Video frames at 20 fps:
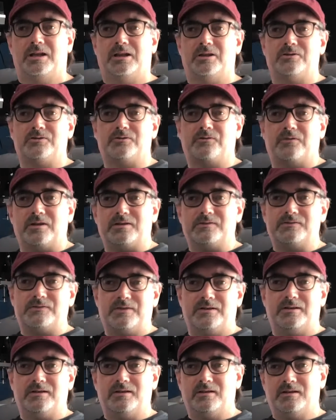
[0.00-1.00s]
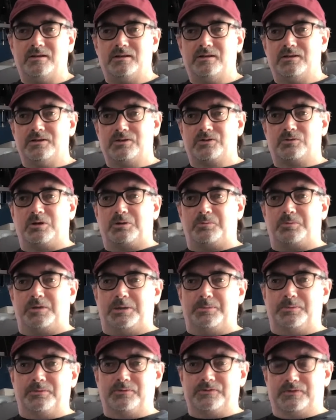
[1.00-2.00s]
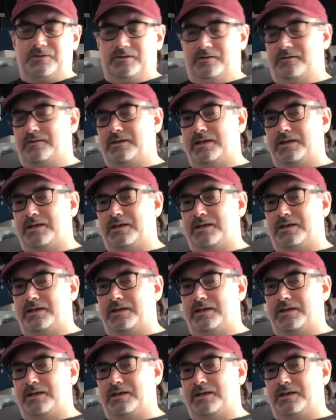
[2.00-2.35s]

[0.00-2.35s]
Hello, friends. Sweet peoples,